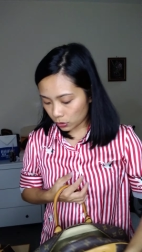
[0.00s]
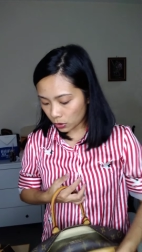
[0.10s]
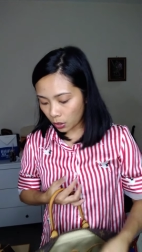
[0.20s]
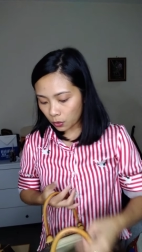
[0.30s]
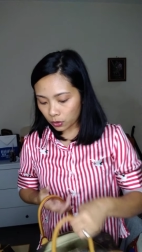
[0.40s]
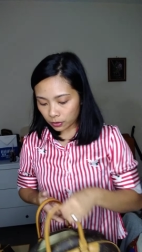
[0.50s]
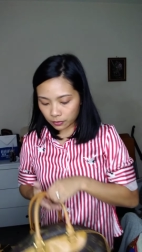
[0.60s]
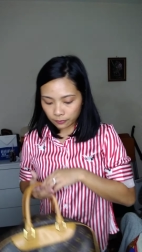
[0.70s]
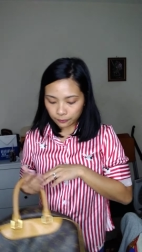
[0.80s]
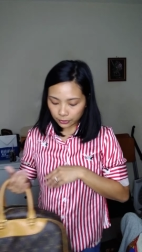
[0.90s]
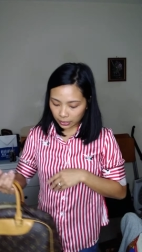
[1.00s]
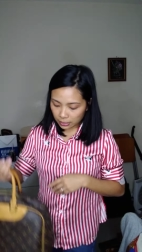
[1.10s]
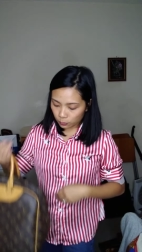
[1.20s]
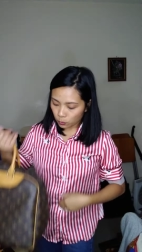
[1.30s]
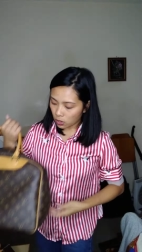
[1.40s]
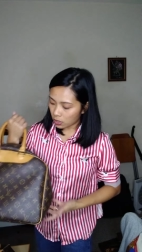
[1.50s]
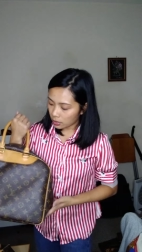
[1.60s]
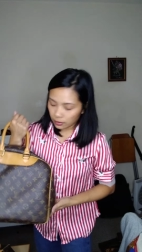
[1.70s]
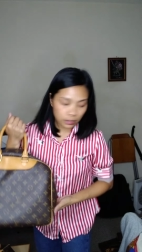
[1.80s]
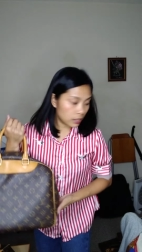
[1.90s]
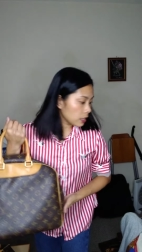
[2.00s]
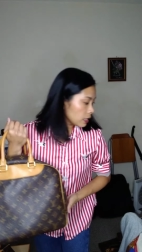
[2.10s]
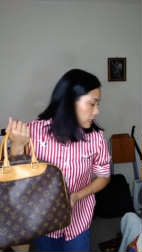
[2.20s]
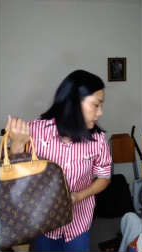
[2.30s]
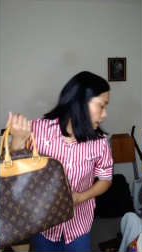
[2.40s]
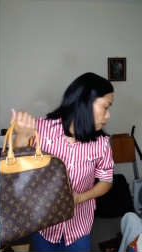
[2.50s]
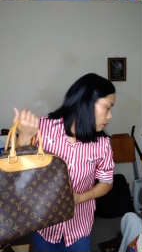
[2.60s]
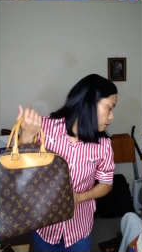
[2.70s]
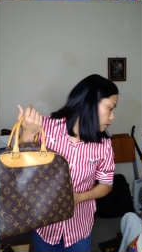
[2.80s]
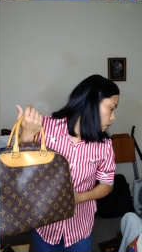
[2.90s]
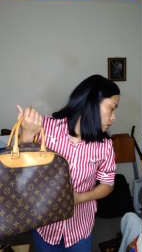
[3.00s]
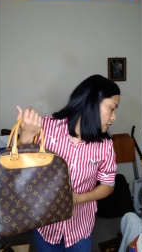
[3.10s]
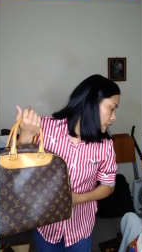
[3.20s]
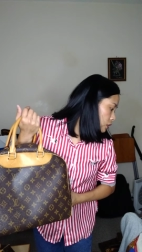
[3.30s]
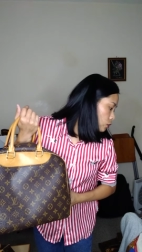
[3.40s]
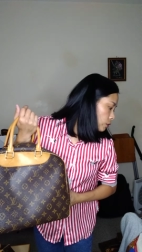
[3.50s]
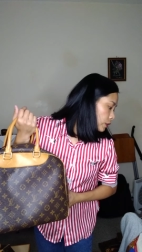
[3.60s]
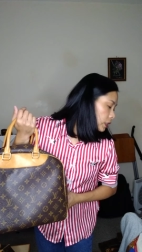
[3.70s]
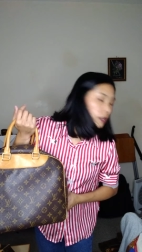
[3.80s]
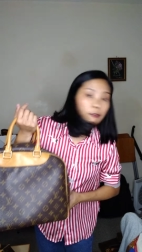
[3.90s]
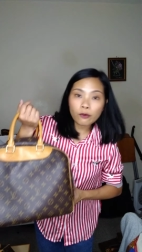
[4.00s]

So for this one, number 14 Deauville